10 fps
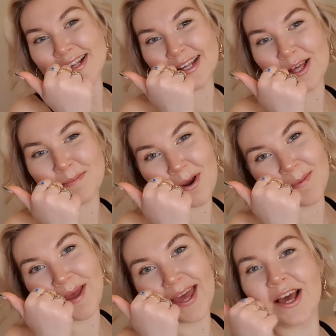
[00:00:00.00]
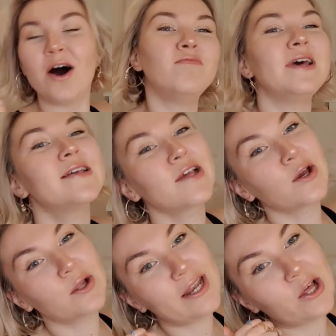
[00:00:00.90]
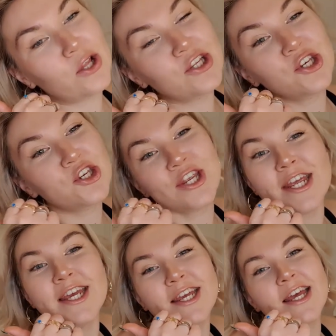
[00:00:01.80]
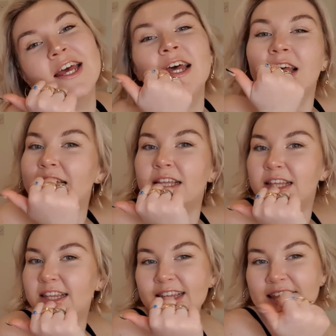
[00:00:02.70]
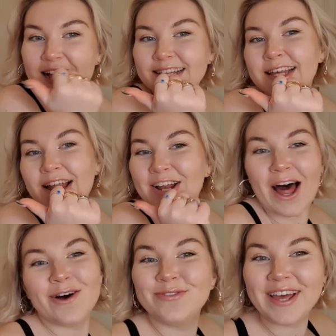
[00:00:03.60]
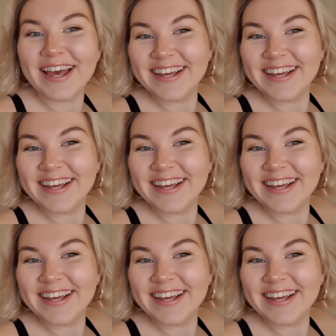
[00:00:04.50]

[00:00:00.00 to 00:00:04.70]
a little mirror pick of this little chic sexy little outfit.